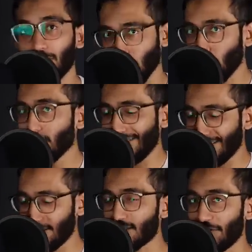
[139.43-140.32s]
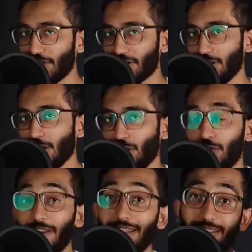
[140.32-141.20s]
Though this is a fictional
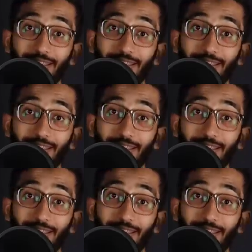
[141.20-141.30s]
novel,